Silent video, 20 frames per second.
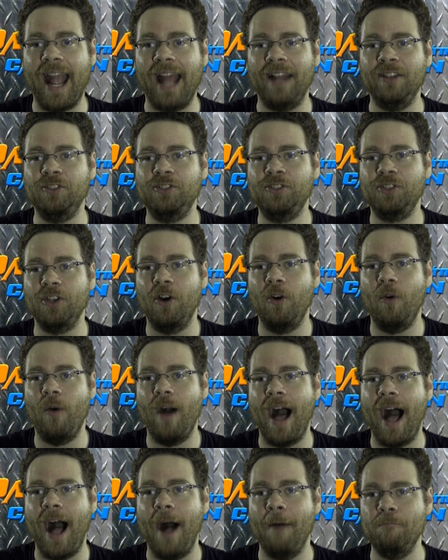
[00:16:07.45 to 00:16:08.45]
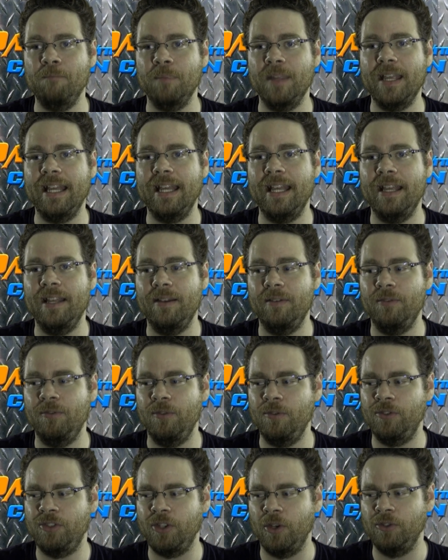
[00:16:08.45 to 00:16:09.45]
And so in
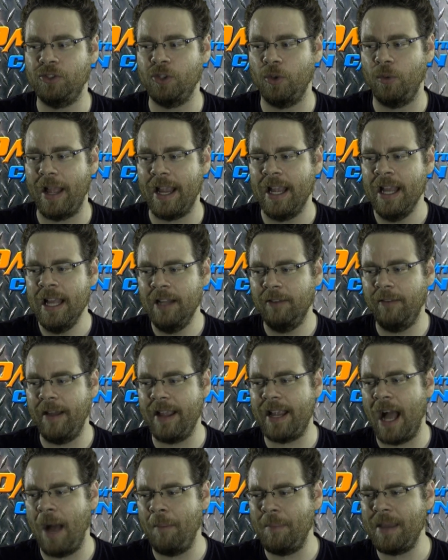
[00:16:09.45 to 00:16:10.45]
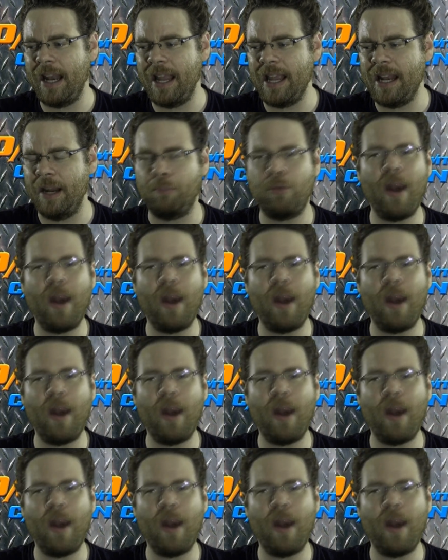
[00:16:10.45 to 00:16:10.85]
a